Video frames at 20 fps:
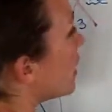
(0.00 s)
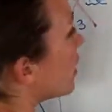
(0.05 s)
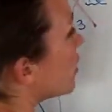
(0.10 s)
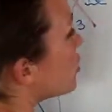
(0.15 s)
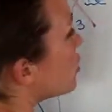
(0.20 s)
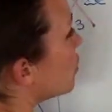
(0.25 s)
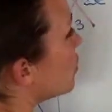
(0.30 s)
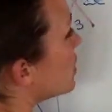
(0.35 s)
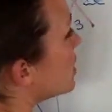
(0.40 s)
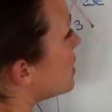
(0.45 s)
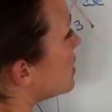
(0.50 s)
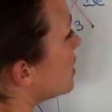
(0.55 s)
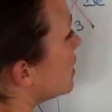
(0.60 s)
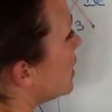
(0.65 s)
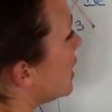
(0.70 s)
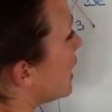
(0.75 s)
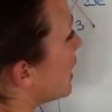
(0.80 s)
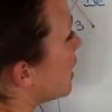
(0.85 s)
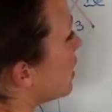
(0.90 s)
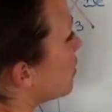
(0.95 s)
here. So this is a
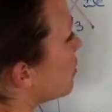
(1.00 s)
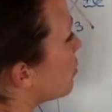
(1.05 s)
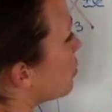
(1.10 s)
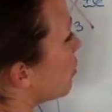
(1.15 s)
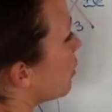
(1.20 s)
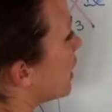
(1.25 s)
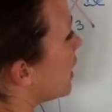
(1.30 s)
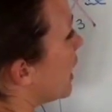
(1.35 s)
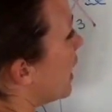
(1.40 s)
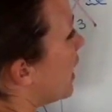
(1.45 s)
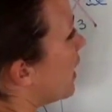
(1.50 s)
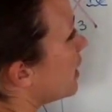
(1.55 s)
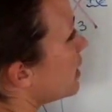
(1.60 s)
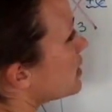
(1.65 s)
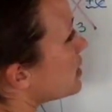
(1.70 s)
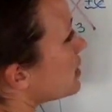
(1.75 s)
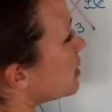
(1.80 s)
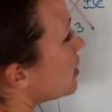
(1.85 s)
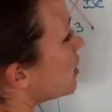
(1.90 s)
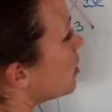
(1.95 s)
negative
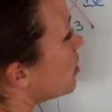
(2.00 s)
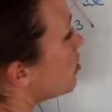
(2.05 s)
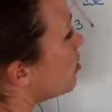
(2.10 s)
3x